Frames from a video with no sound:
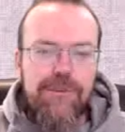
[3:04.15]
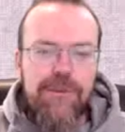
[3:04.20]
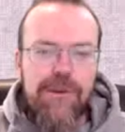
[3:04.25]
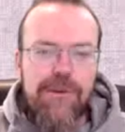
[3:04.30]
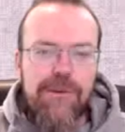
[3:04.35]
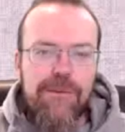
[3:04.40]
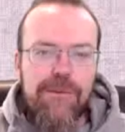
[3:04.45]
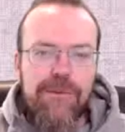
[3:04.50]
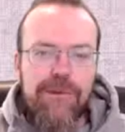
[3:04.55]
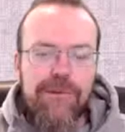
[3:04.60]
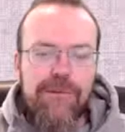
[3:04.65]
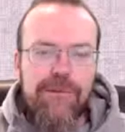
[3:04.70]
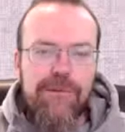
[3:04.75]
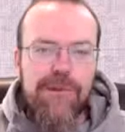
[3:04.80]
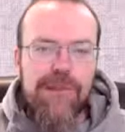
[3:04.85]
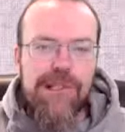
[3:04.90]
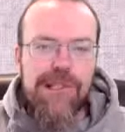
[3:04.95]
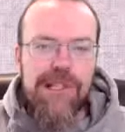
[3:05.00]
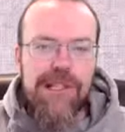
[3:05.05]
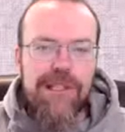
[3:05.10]
We'll, we'll, we'll
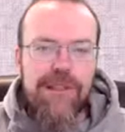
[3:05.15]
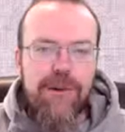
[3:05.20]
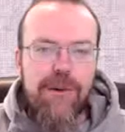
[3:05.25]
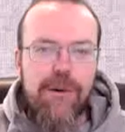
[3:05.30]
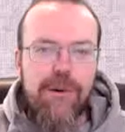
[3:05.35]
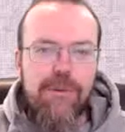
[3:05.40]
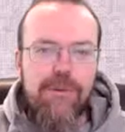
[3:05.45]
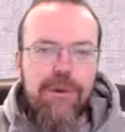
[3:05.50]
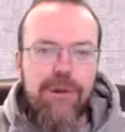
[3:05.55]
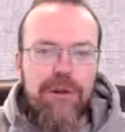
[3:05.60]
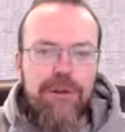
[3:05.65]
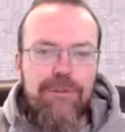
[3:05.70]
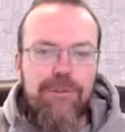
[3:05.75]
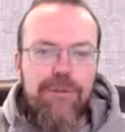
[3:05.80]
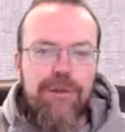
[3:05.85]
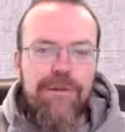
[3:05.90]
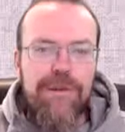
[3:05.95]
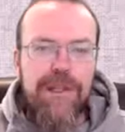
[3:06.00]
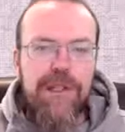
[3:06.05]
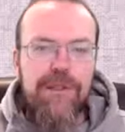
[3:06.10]
see the whole world
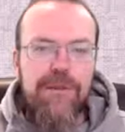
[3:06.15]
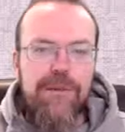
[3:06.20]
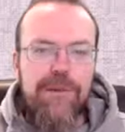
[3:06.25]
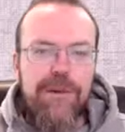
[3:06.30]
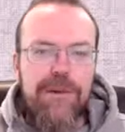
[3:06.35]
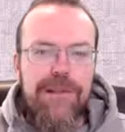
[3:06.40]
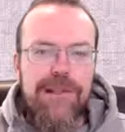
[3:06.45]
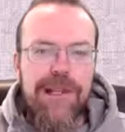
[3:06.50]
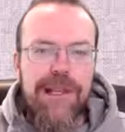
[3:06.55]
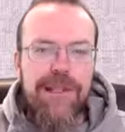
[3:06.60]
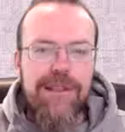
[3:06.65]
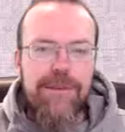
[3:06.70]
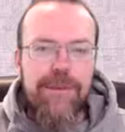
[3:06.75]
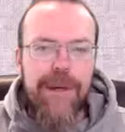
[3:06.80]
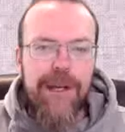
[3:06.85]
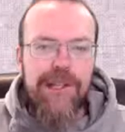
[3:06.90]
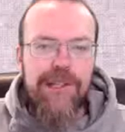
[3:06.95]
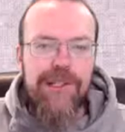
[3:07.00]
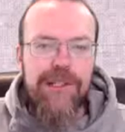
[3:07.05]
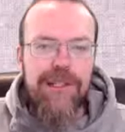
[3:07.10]
moving towards that
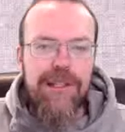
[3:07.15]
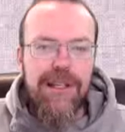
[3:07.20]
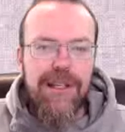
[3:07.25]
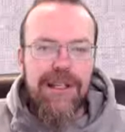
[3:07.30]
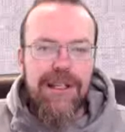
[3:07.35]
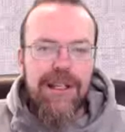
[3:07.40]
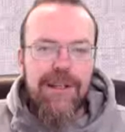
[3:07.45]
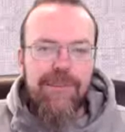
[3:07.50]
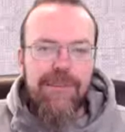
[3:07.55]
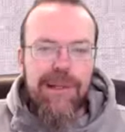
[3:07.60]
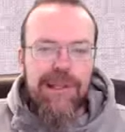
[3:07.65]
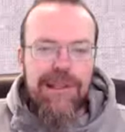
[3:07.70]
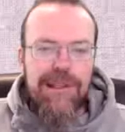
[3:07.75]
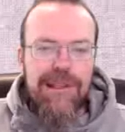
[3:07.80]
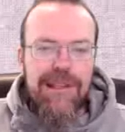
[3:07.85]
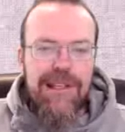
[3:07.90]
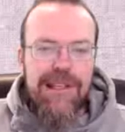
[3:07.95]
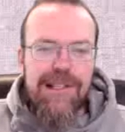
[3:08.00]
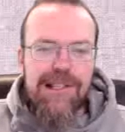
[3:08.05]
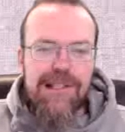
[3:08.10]
direction, but
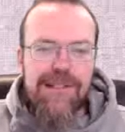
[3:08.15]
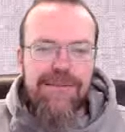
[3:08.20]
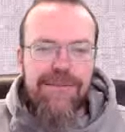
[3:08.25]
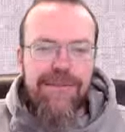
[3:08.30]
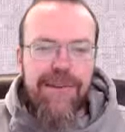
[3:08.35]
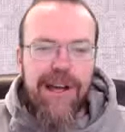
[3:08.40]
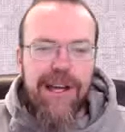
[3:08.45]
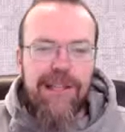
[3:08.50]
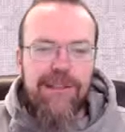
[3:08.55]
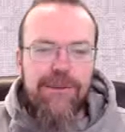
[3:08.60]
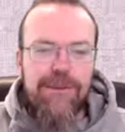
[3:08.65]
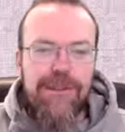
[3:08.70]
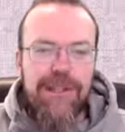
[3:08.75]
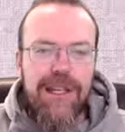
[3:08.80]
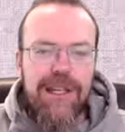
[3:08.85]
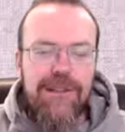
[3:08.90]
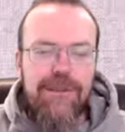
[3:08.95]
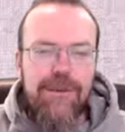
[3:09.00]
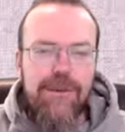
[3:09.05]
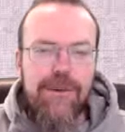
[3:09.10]
this final
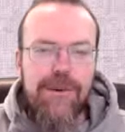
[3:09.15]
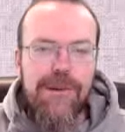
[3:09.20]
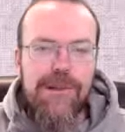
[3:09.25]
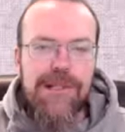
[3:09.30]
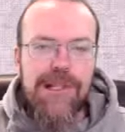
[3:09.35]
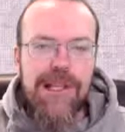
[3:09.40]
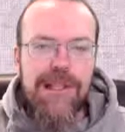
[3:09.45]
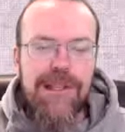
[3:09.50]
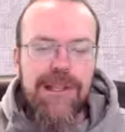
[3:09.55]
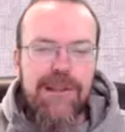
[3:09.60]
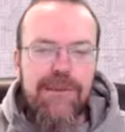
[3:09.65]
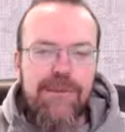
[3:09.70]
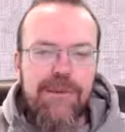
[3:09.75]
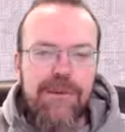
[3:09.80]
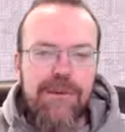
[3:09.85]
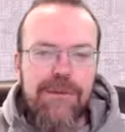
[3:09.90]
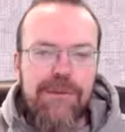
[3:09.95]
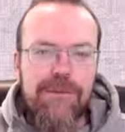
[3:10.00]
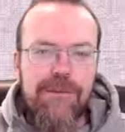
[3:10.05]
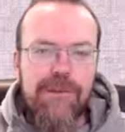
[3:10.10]
ten horns, I think,
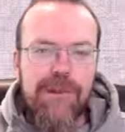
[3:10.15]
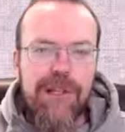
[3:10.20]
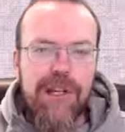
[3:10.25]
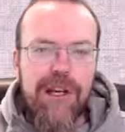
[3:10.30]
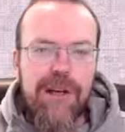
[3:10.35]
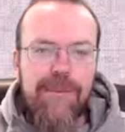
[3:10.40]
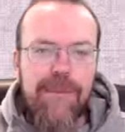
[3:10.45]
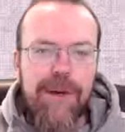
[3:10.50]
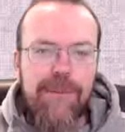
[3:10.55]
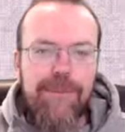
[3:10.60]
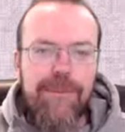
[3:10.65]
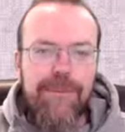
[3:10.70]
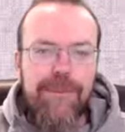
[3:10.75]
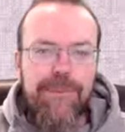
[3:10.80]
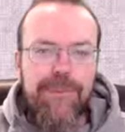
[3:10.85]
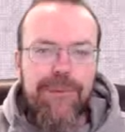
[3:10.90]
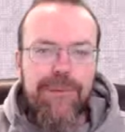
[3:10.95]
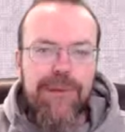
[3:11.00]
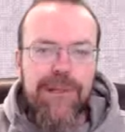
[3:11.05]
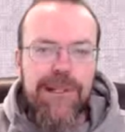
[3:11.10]
will, will come up
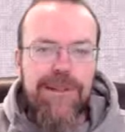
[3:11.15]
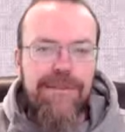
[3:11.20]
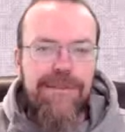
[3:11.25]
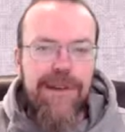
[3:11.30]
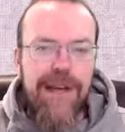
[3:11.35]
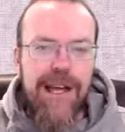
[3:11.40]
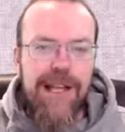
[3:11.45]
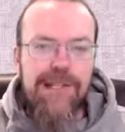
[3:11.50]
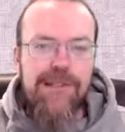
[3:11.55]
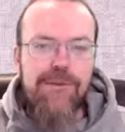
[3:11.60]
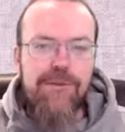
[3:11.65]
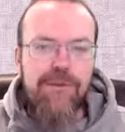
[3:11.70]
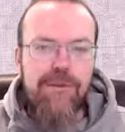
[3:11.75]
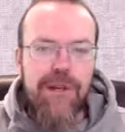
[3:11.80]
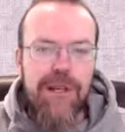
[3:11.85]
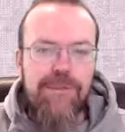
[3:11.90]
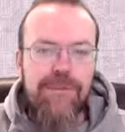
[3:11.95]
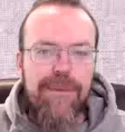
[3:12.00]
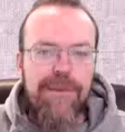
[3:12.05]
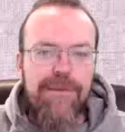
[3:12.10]
pretty fast
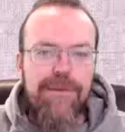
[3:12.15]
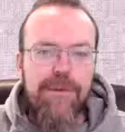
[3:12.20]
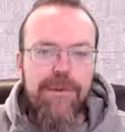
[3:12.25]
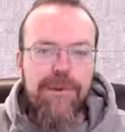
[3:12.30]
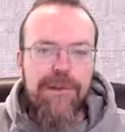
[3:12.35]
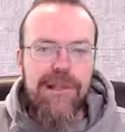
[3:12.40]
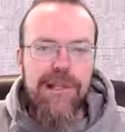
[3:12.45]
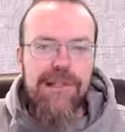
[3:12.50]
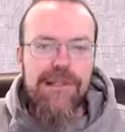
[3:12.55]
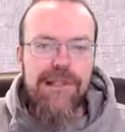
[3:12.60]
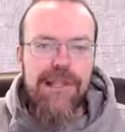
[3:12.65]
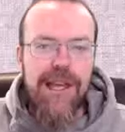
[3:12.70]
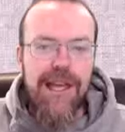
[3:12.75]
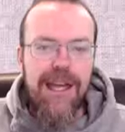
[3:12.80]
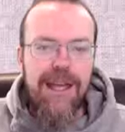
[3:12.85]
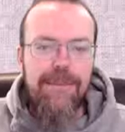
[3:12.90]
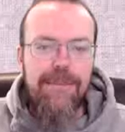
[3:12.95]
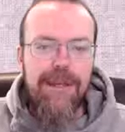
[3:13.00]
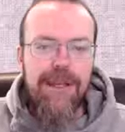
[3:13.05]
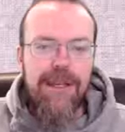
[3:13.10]
right before this
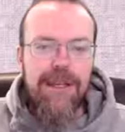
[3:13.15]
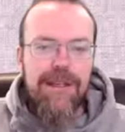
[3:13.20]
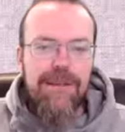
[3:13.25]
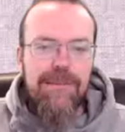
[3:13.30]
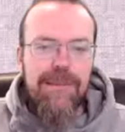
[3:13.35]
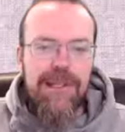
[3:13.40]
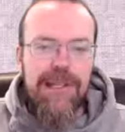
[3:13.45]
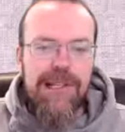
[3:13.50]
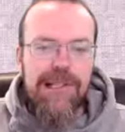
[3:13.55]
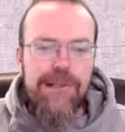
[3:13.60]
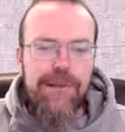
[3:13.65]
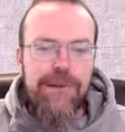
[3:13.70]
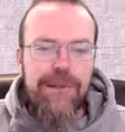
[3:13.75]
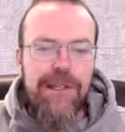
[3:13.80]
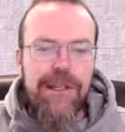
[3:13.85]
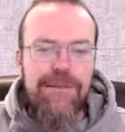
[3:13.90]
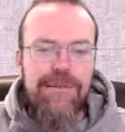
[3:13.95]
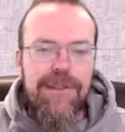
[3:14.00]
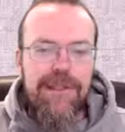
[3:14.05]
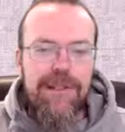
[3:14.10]
time because they're
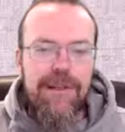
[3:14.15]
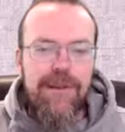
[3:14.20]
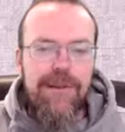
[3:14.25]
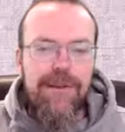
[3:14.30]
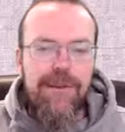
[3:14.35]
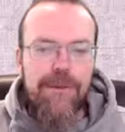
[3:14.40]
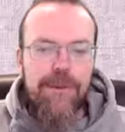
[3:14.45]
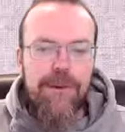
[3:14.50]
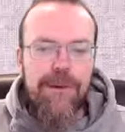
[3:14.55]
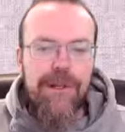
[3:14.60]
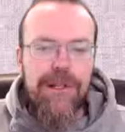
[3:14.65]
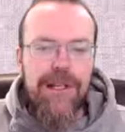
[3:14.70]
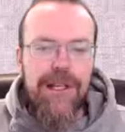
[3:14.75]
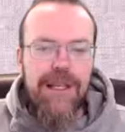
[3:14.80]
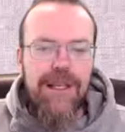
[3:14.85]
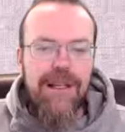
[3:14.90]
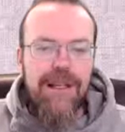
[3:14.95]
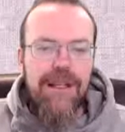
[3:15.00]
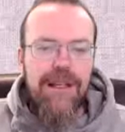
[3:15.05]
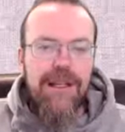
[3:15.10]
given
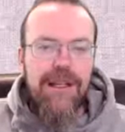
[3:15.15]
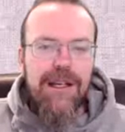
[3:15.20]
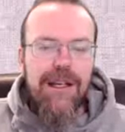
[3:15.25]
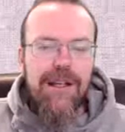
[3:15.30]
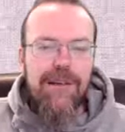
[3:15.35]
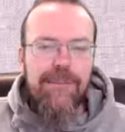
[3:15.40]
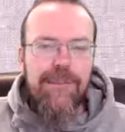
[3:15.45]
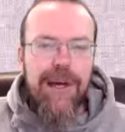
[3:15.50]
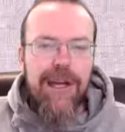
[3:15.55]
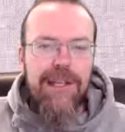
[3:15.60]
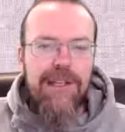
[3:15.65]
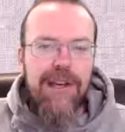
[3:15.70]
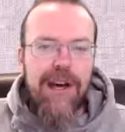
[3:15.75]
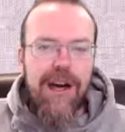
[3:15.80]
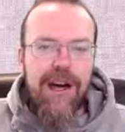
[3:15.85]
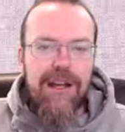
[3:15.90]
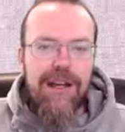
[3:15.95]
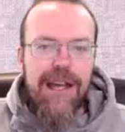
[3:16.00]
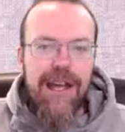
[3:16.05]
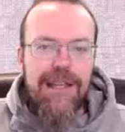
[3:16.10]
authority uh, by
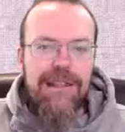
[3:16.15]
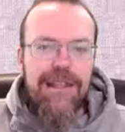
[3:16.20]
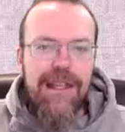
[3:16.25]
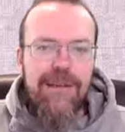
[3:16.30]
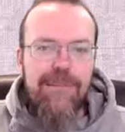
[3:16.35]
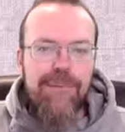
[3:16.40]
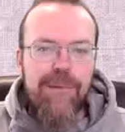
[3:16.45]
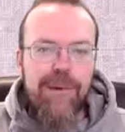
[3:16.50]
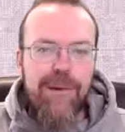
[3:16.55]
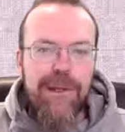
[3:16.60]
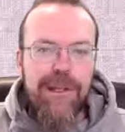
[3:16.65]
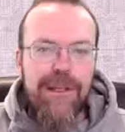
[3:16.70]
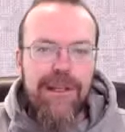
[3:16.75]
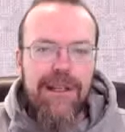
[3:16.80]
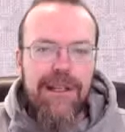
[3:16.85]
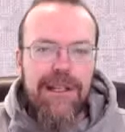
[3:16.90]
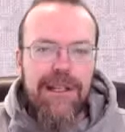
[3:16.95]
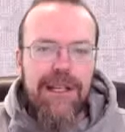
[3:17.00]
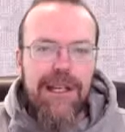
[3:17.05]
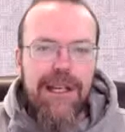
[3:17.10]
God at that point,
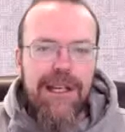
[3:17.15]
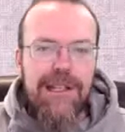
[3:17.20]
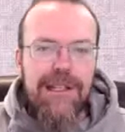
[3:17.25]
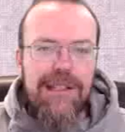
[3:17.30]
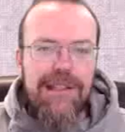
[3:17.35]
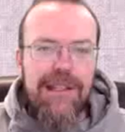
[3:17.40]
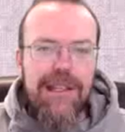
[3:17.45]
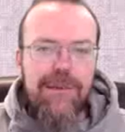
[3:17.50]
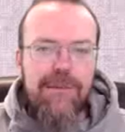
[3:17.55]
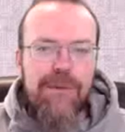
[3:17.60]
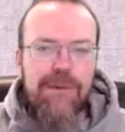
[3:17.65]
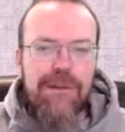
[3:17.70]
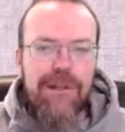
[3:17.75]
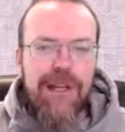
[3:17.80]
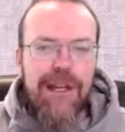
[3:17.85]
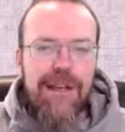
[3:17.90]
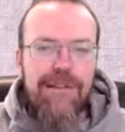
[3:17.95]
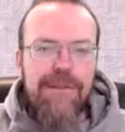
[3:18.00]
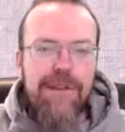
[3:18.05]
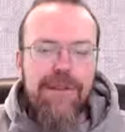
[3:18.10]
and they won't
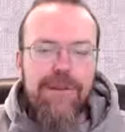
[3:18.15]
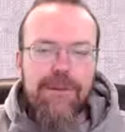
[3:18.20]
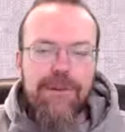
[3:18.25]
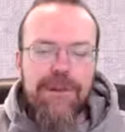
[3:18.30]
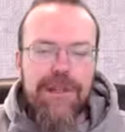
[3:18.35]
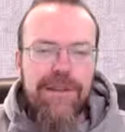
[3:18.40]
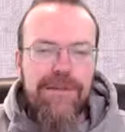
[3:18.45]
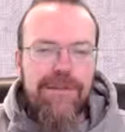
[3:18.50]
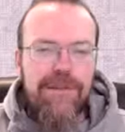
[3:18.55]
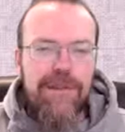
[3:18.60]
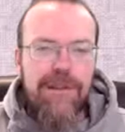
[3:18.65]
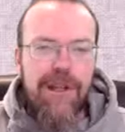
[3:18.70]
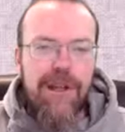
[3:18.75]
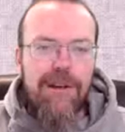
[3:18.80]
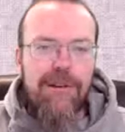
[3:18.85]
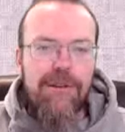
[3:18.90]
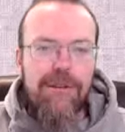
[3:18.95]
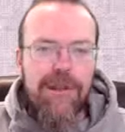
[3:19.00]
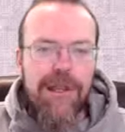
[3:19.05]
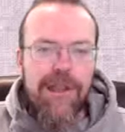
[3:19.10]
have authority for
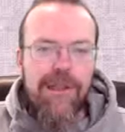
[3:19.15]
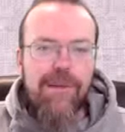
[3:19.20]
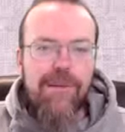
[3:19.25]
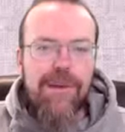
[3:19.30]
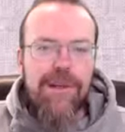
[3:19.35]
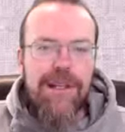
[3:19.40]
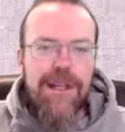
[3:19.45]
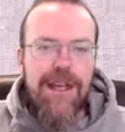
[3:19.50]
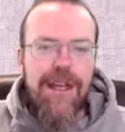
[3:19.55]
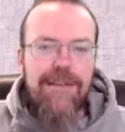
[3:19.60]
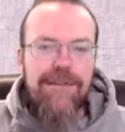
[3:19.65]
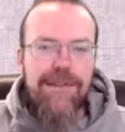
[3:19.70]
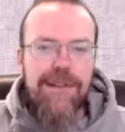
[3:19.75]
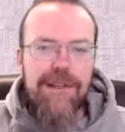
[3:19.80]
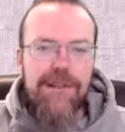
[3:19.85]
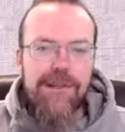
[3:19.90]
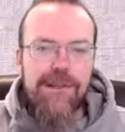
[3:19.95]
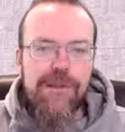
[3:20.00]
long, only three and a half years.